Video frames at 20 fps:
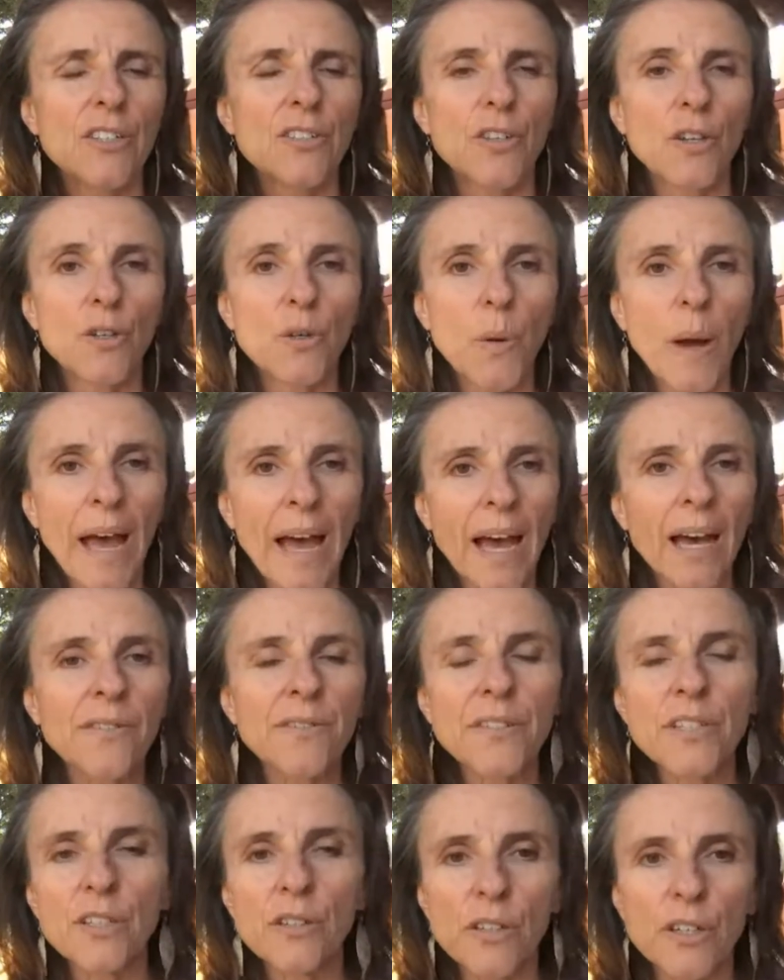So you
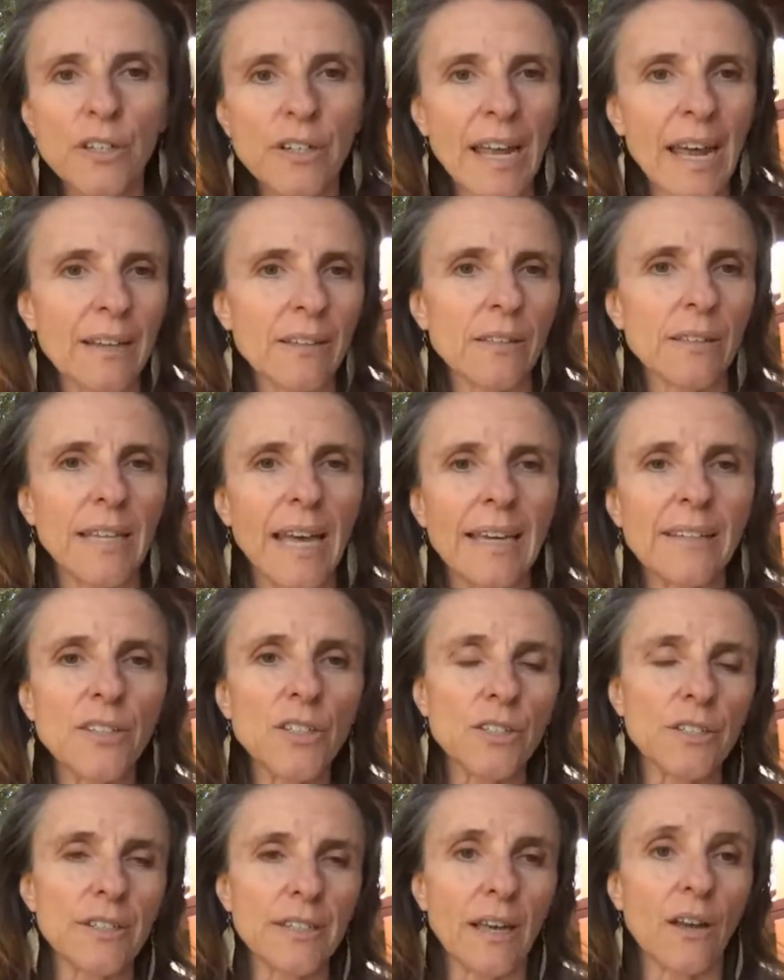have to learn how to let
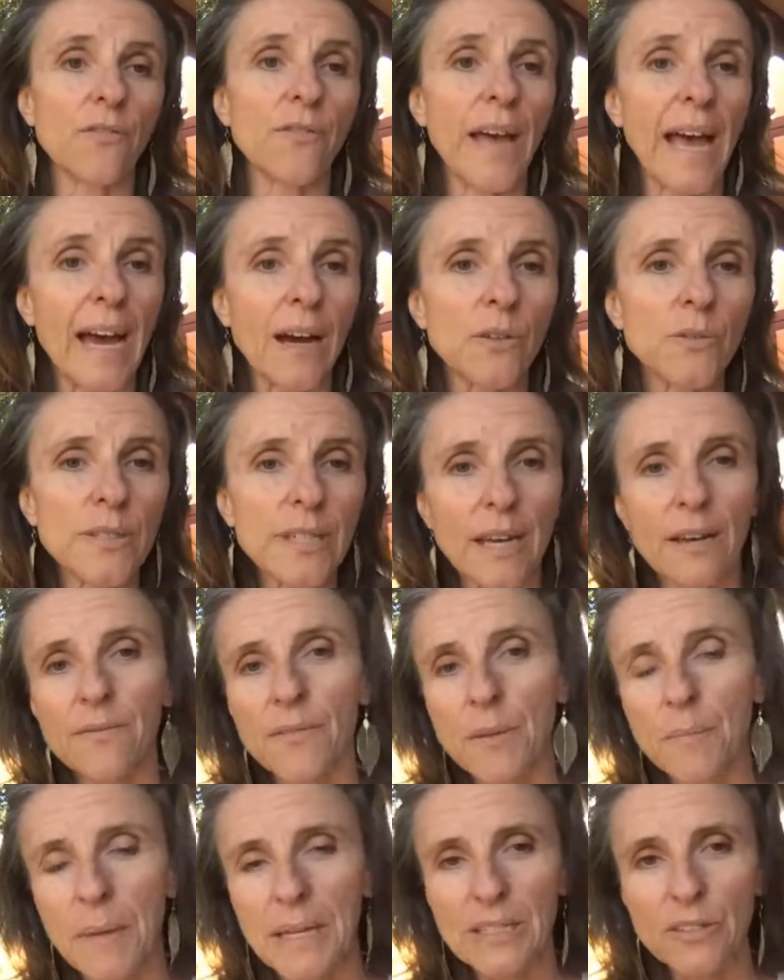yourself out
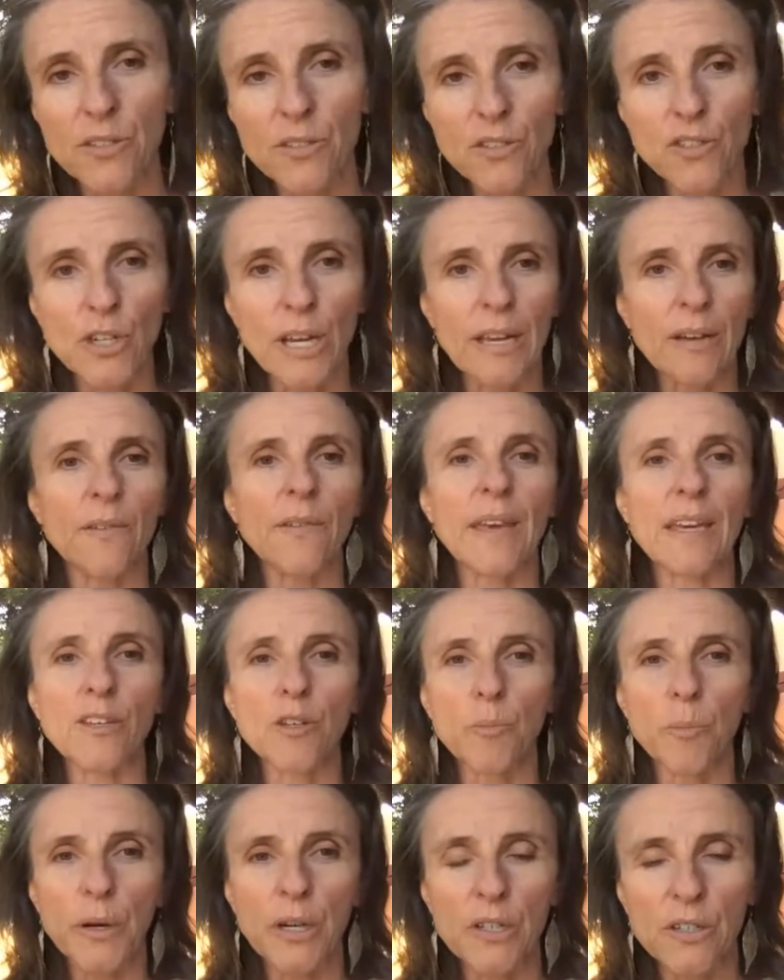of the mental jail
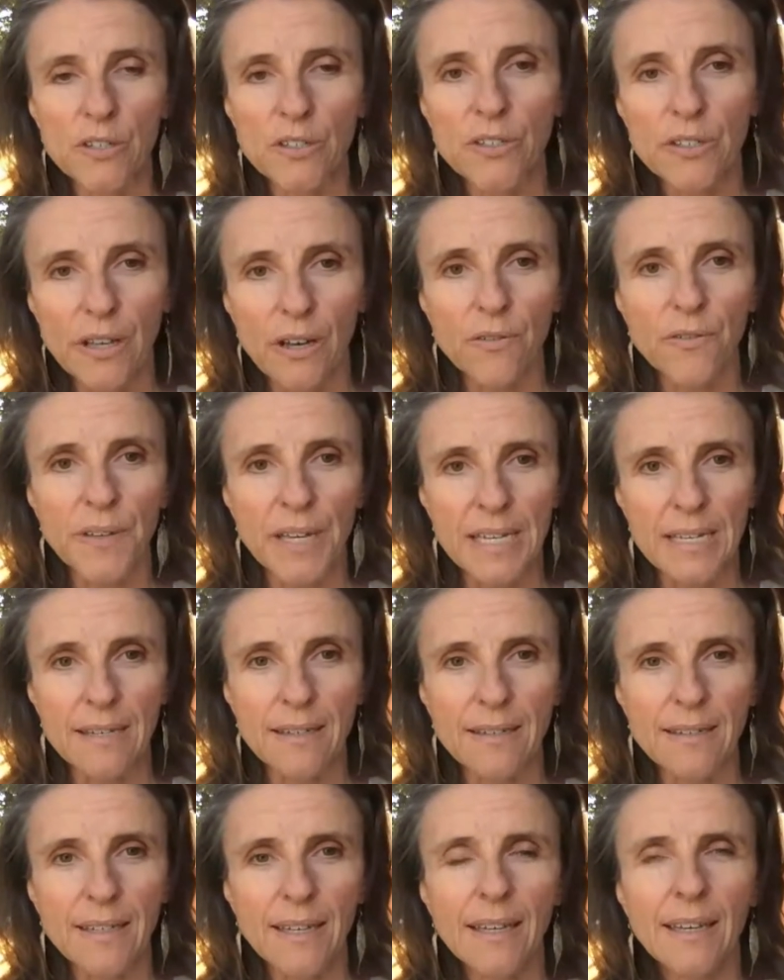that you put yourself
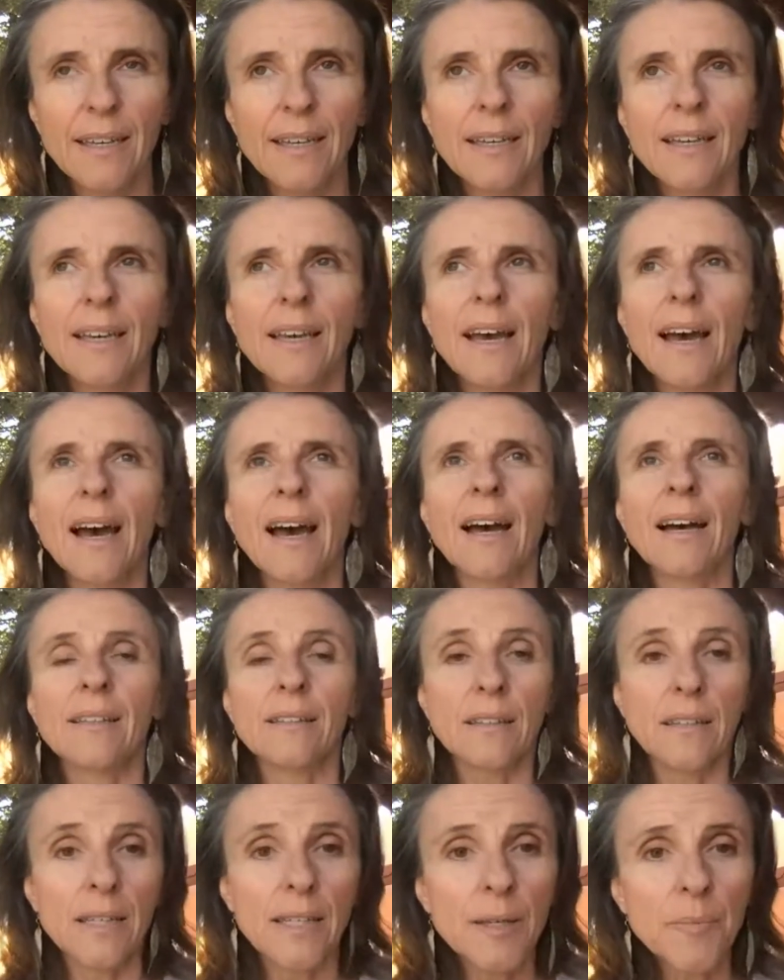in,
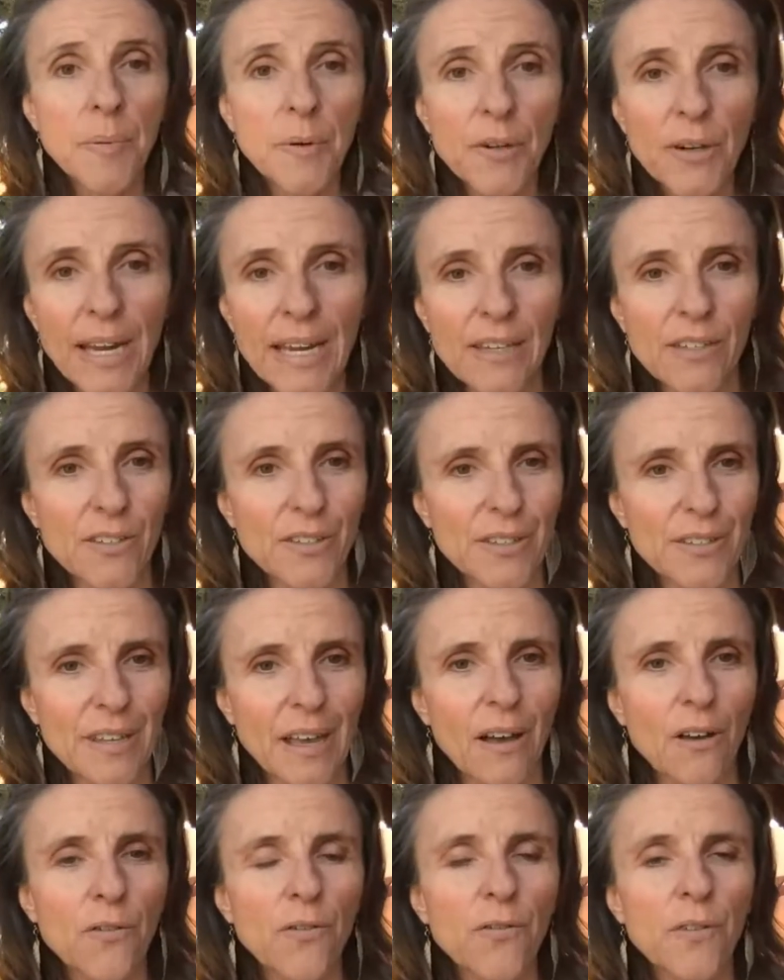liberate
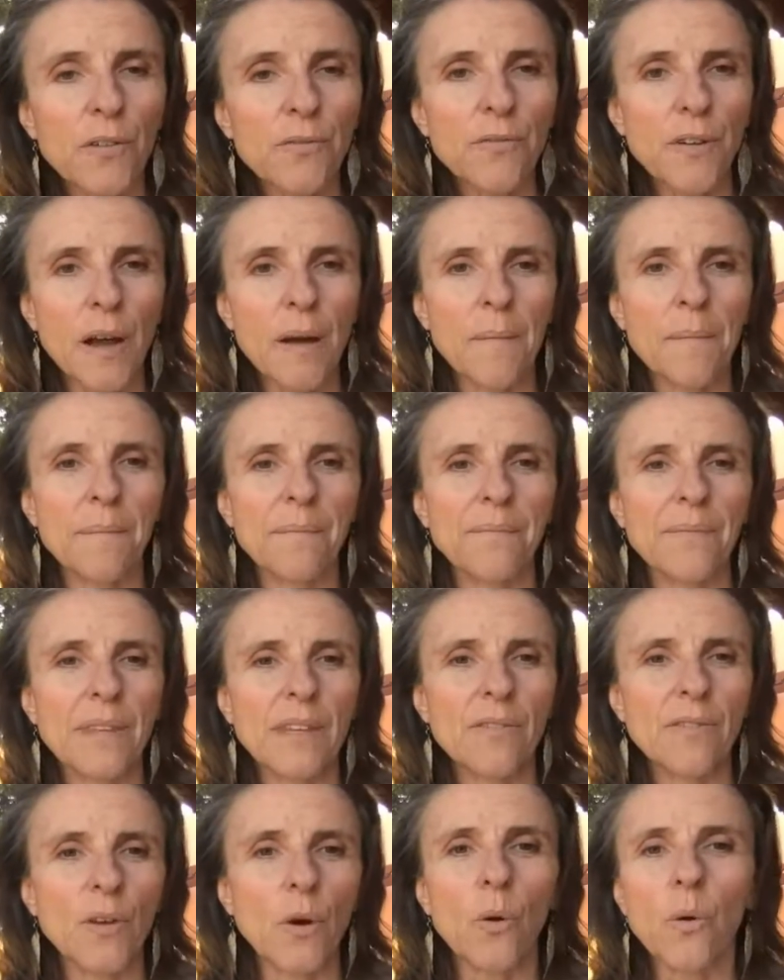yourself
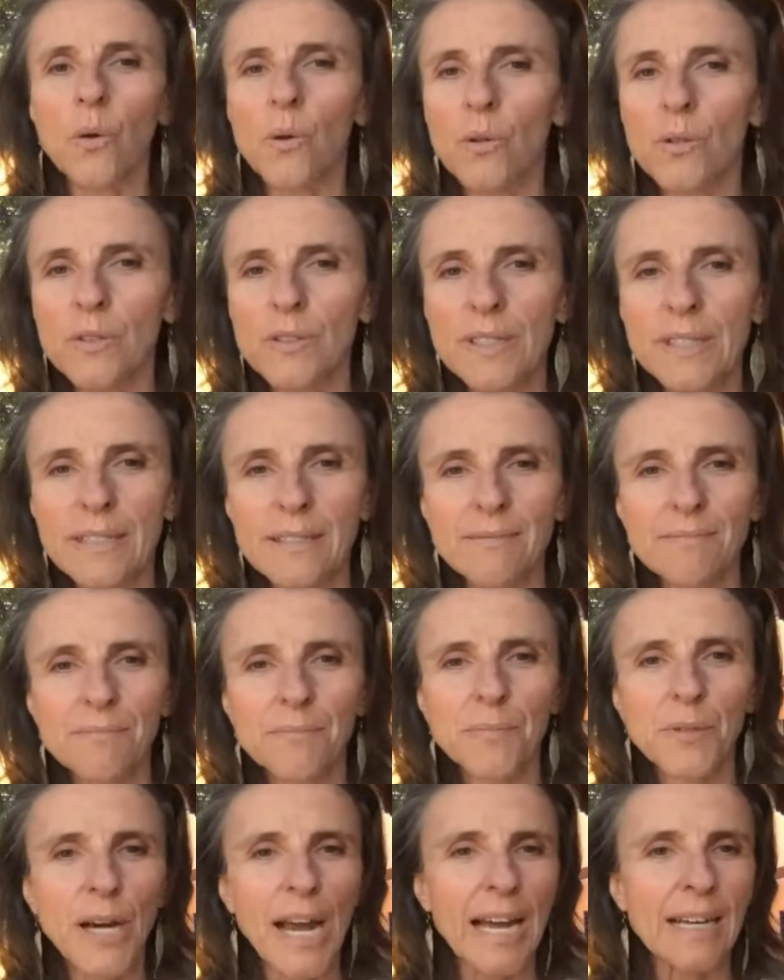from the old
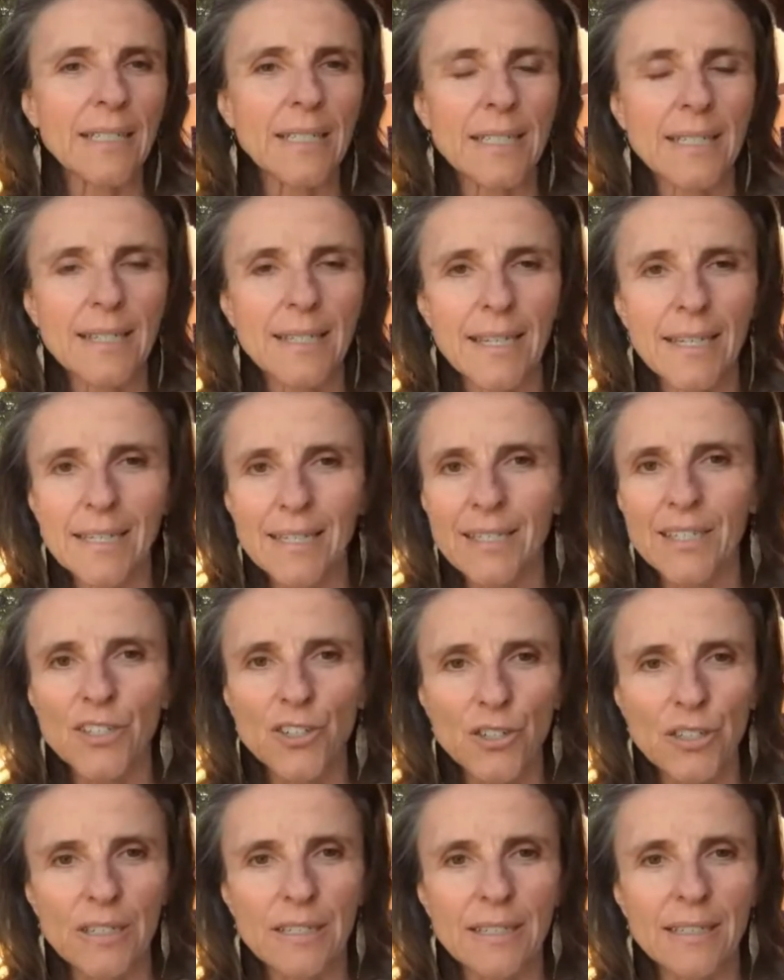practice
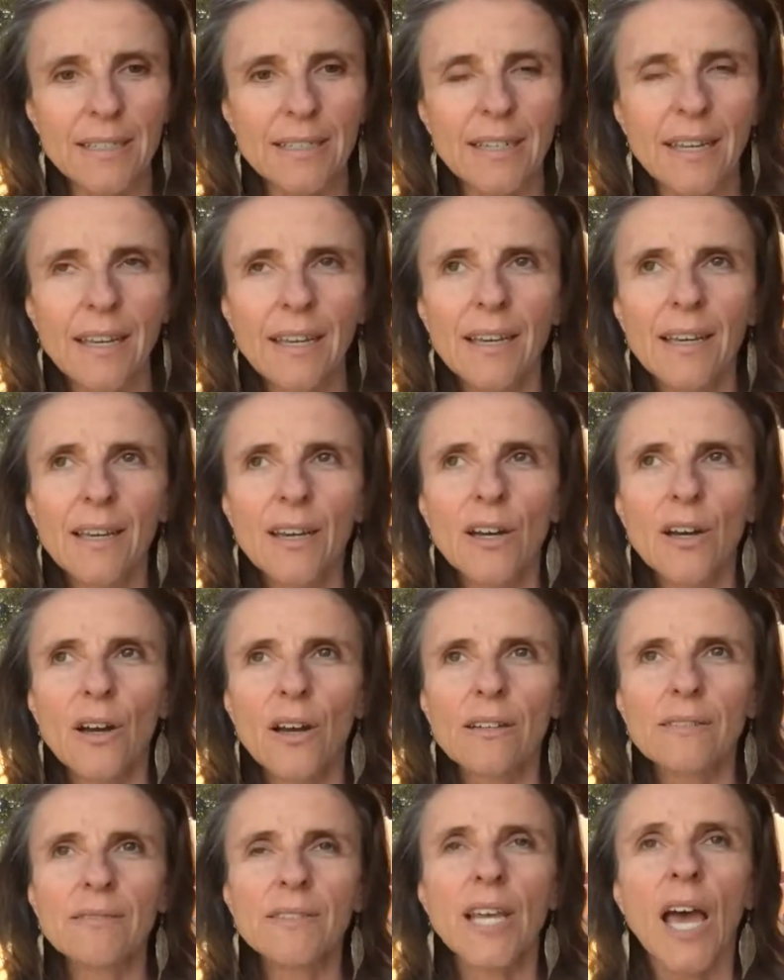conditioned
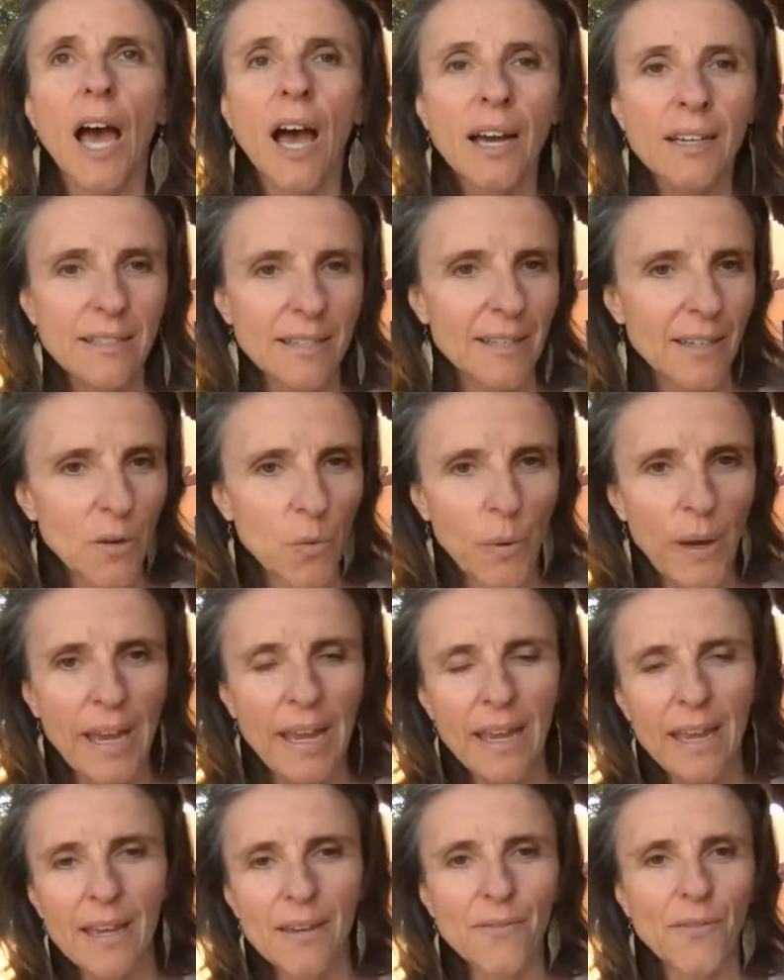toxic
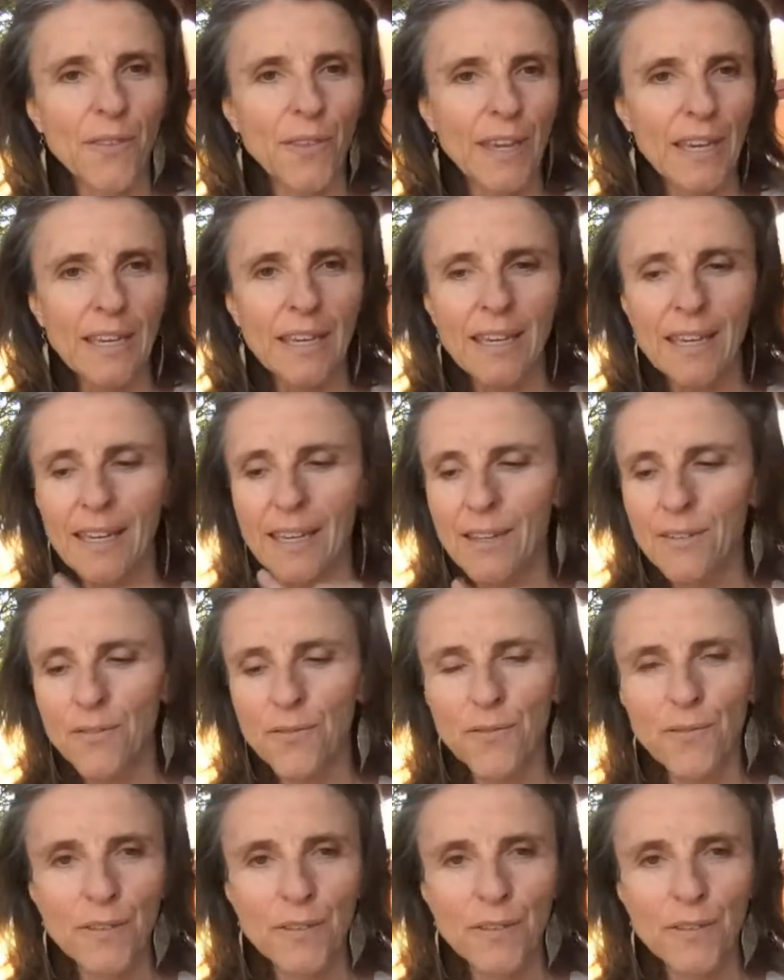way of thinking,